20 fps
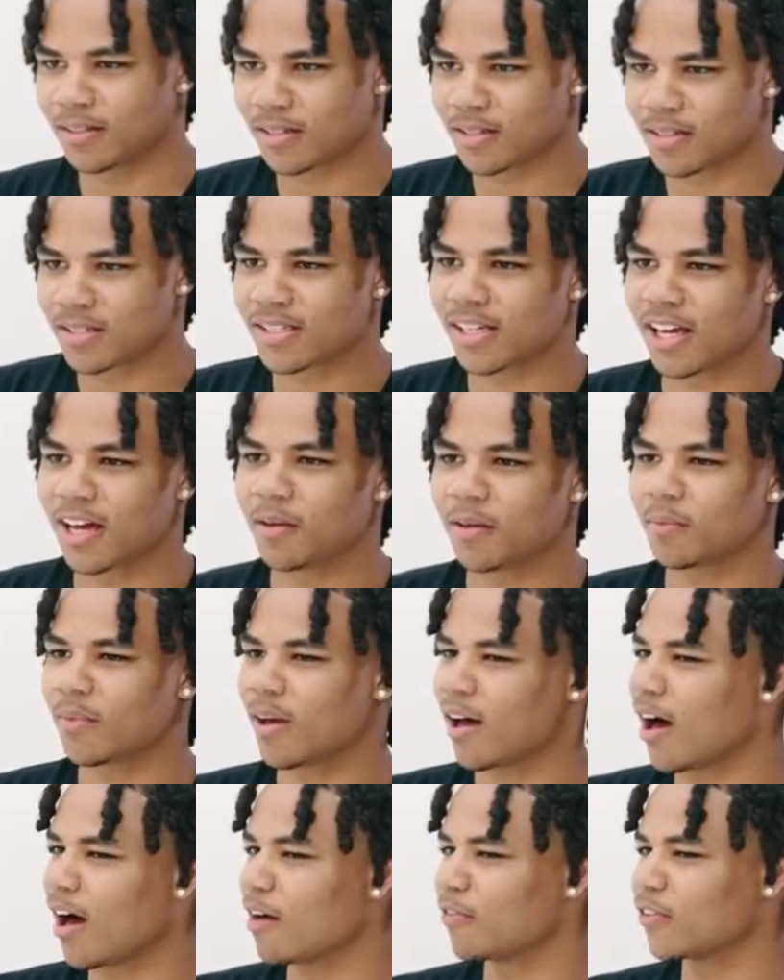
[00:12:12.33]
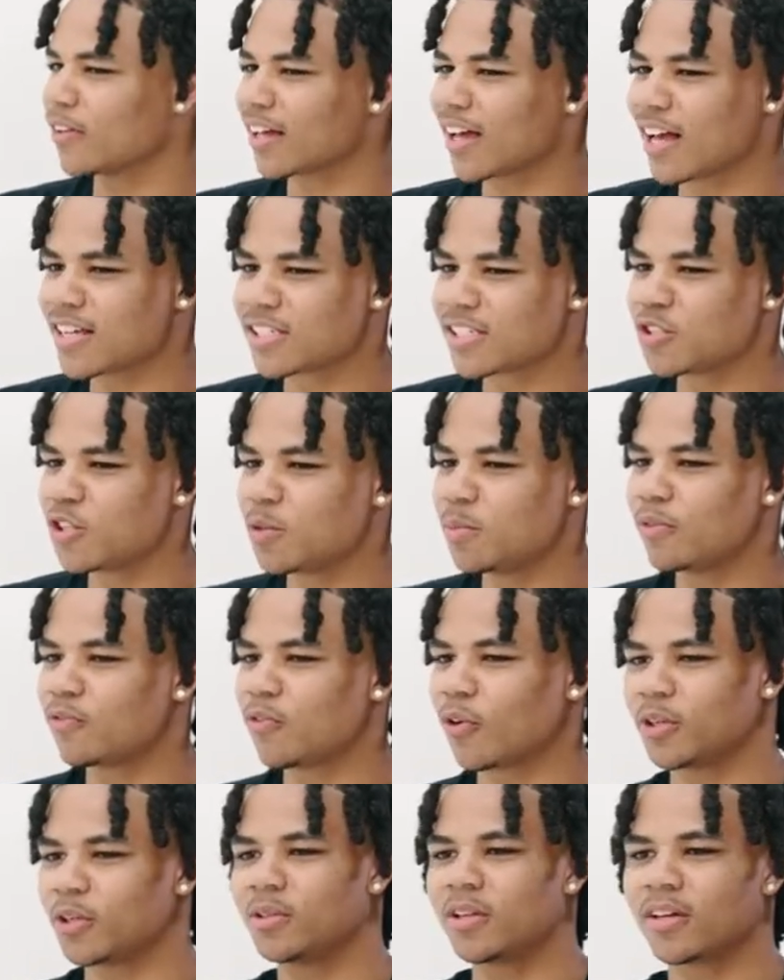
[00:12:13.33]
Sam, I feel like I've seen you
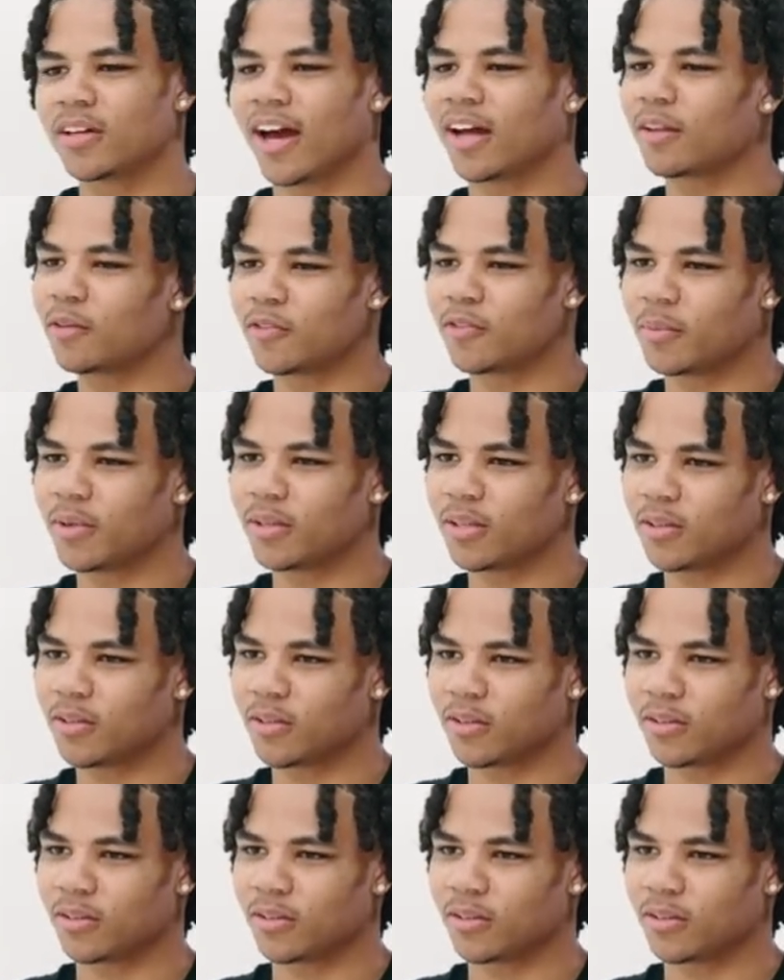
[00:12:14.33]
before. You look hella familiar.